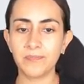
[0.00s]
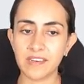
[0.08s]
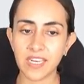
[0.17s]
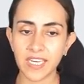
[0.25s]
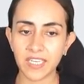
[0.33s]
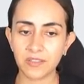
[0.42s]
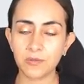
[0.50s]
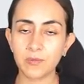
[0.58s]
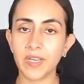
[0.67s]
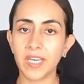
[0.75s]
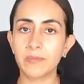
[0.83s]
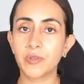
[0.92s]
Now
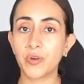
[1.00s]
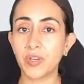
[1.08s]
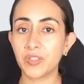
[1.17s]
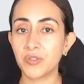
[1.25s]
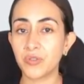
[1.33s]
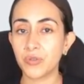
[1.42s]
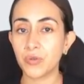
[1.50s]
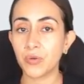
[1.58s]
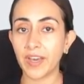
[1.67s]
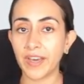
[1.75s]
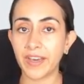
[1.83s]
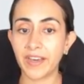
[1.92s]
I'm going
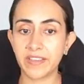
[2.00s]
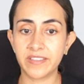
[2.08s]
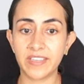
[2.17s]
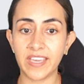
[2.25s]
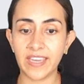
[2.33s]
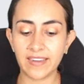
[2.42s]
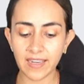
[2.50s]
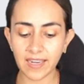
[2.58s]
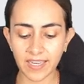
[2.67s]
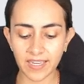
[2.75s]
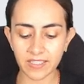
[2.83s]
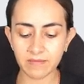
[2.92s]
to add a
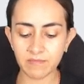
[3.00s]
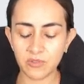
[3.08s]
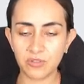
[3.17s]
line,